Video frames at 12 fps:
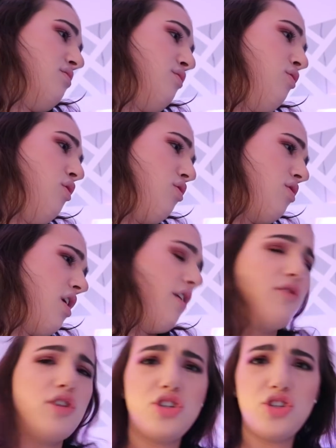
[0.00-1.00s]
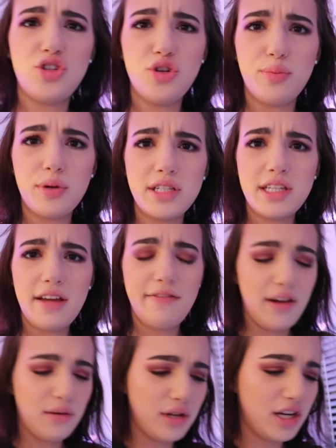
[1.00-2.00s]
Full Coverage Superstay
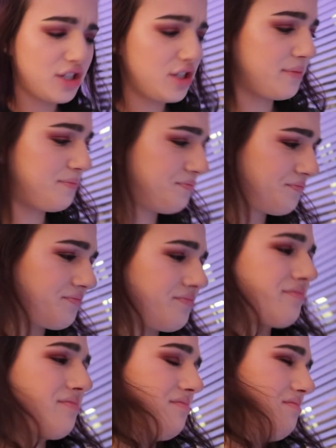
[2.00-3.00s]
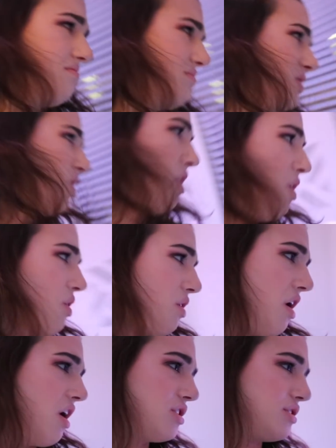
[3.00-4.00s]
Foundation.
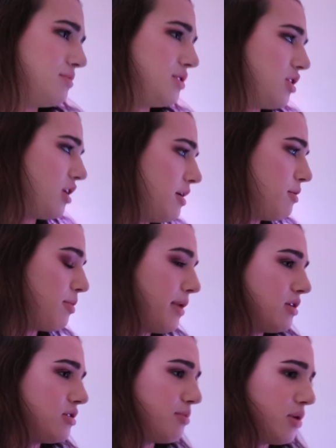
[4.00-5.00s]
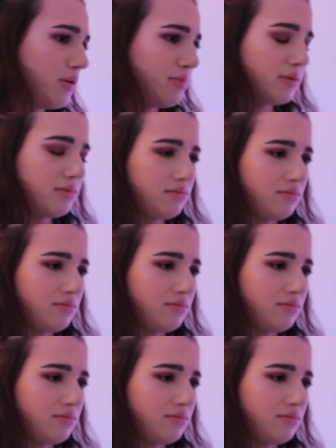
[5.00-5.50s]
Oh gosh, I'm sorry, I'm about to burp.